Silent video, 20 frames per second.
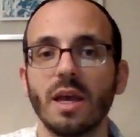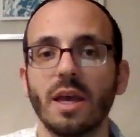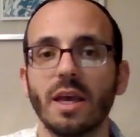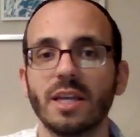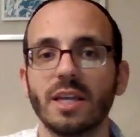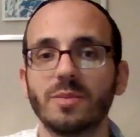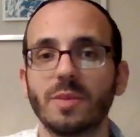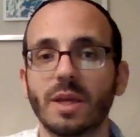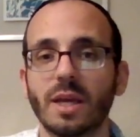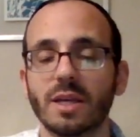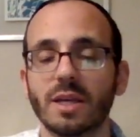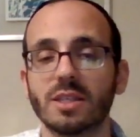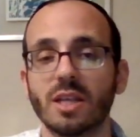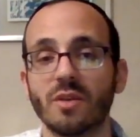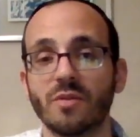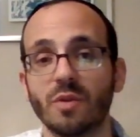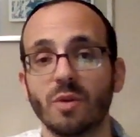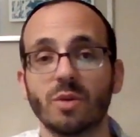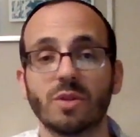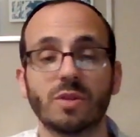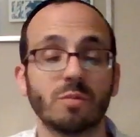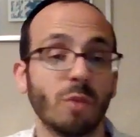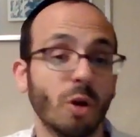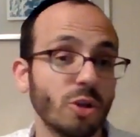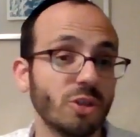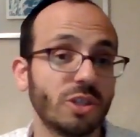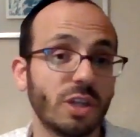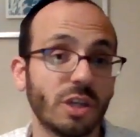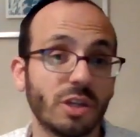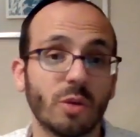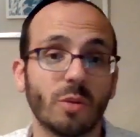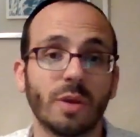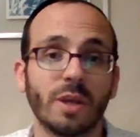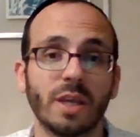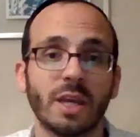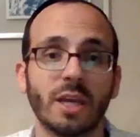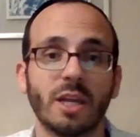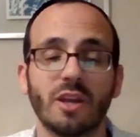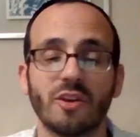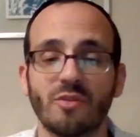is because if it was Moshe doing
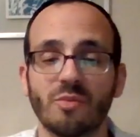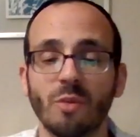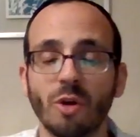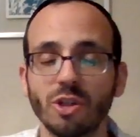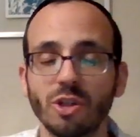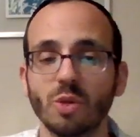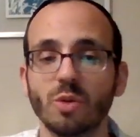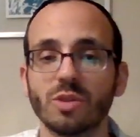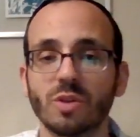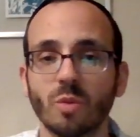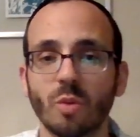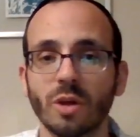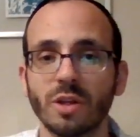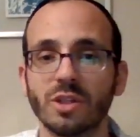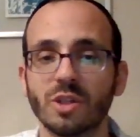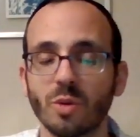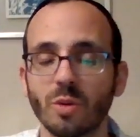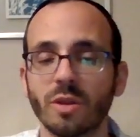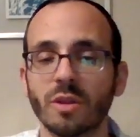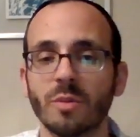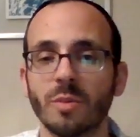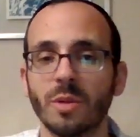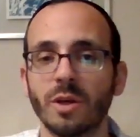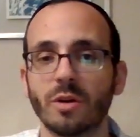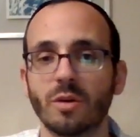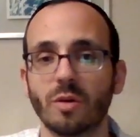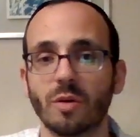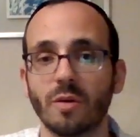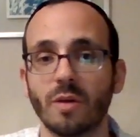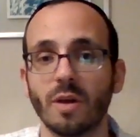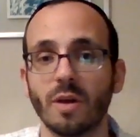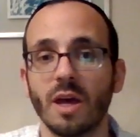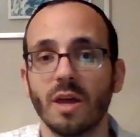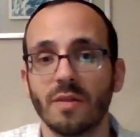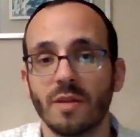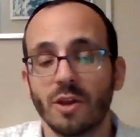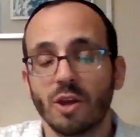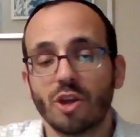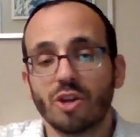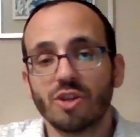it, if Moshe was the one doing the miracle,
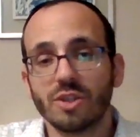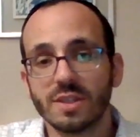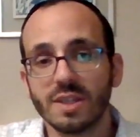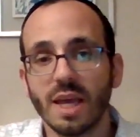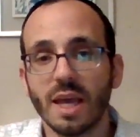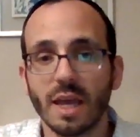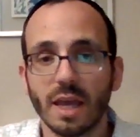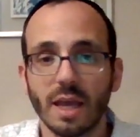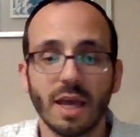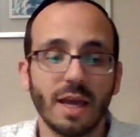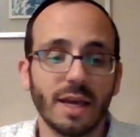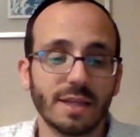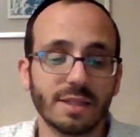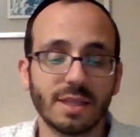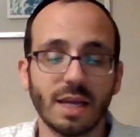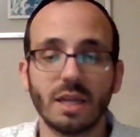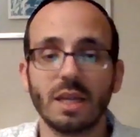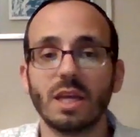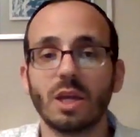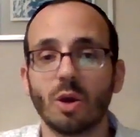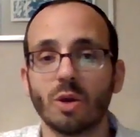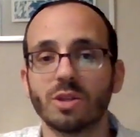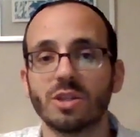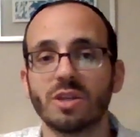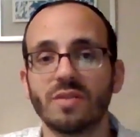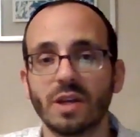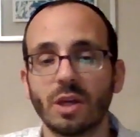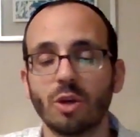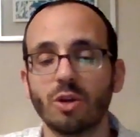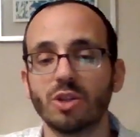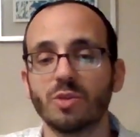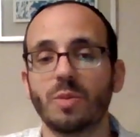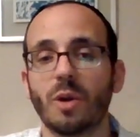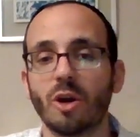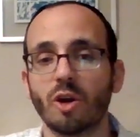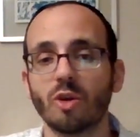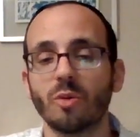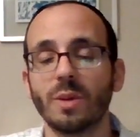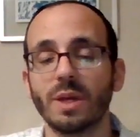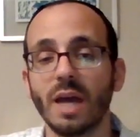then you could just say, tzaddik gozer v'akadosh
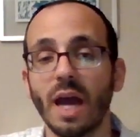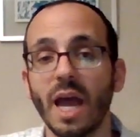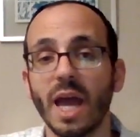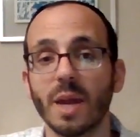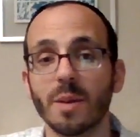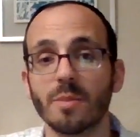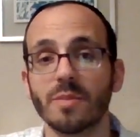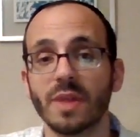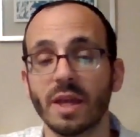baruch hu mekayem.